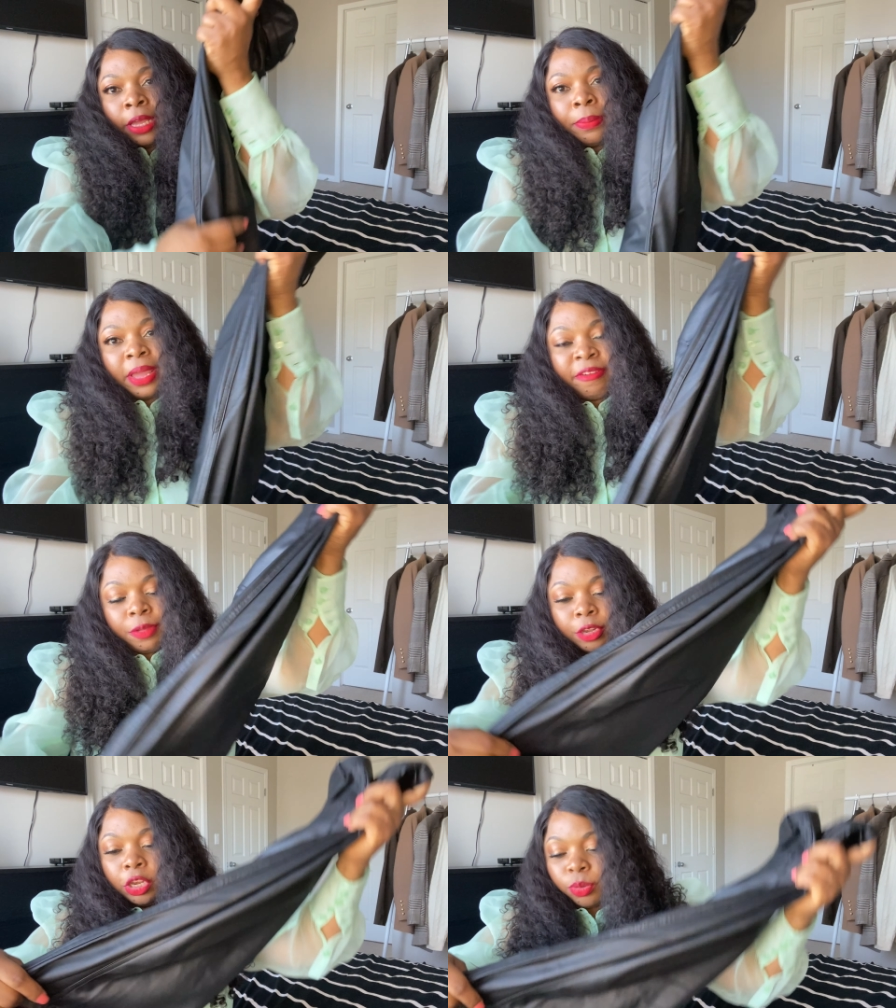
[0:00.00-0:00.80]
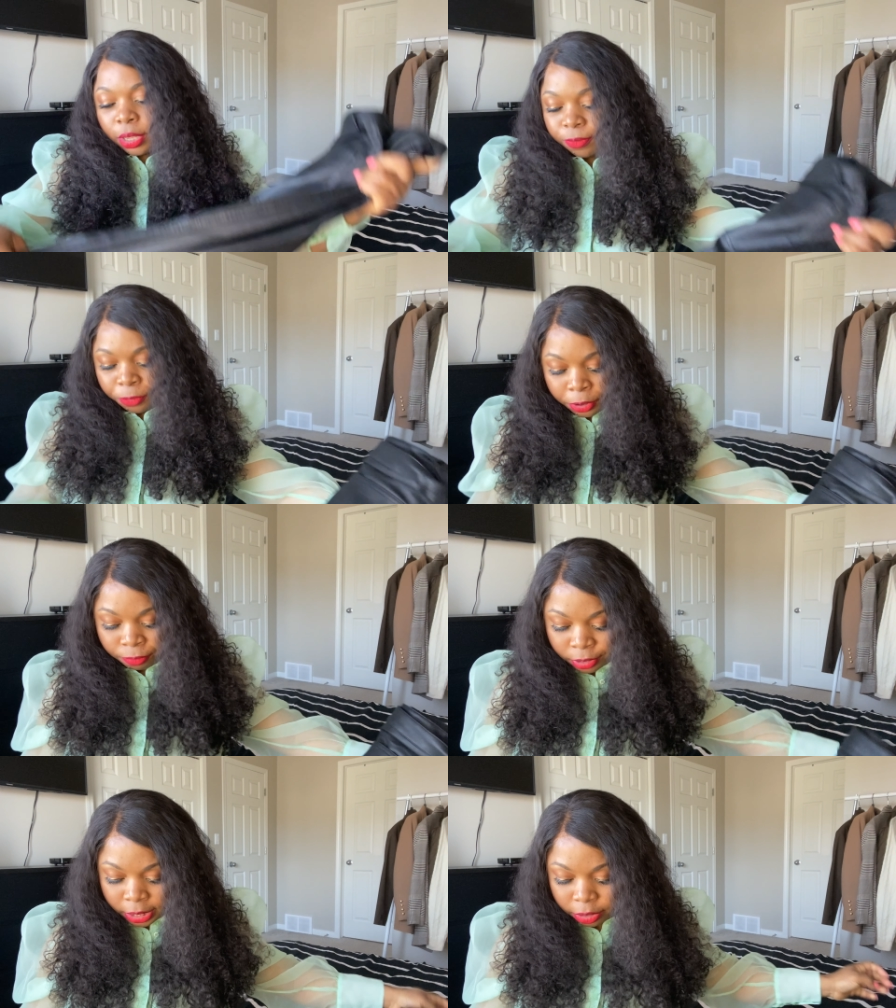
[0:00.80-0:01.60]
M. I've been looking for a
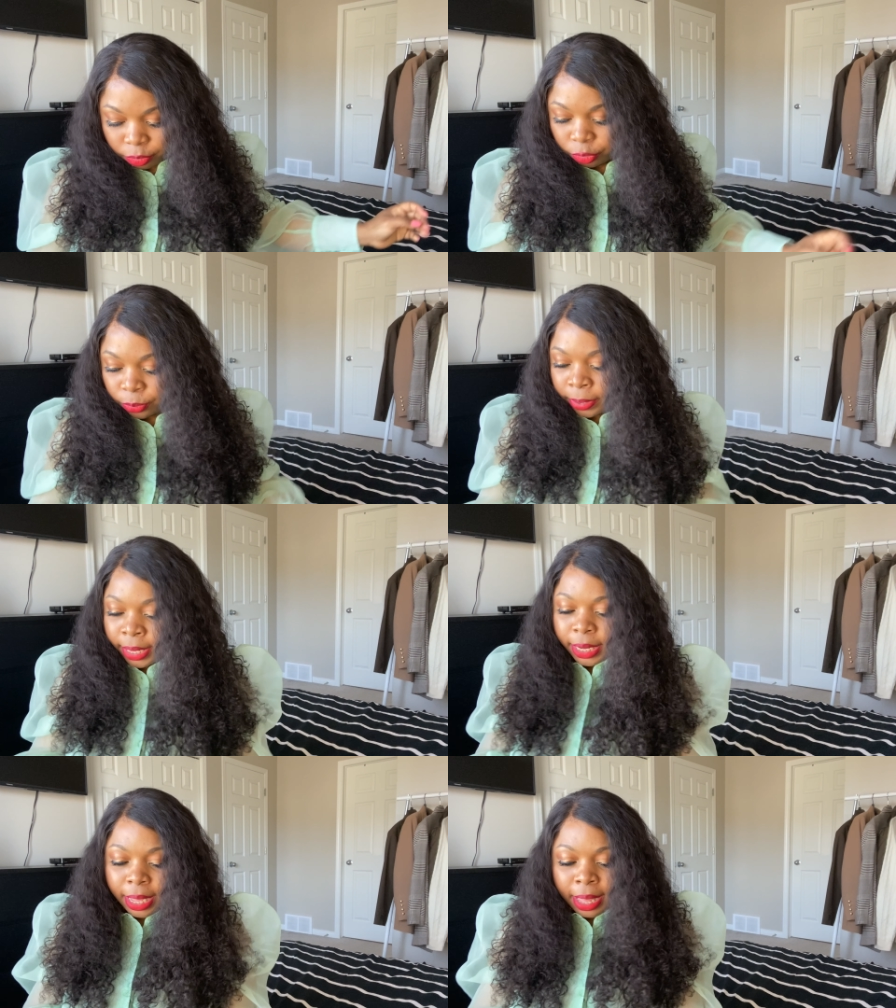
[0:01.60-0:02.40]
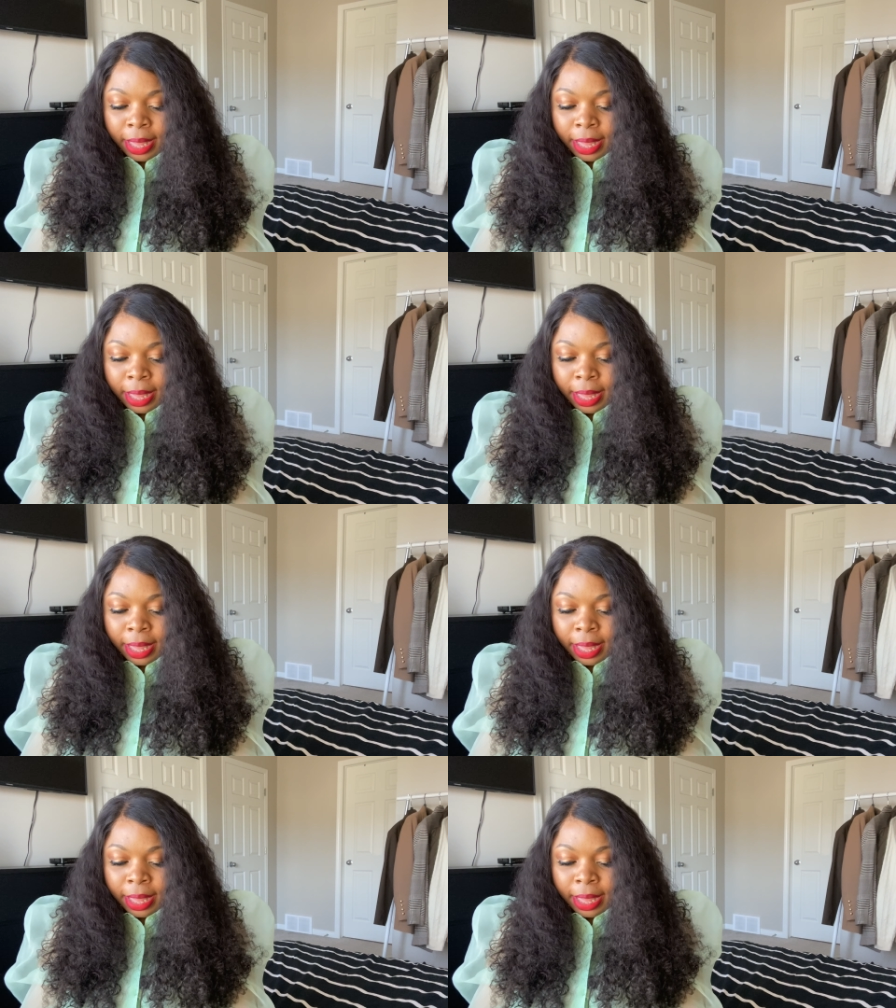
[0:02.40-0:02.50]
really good one.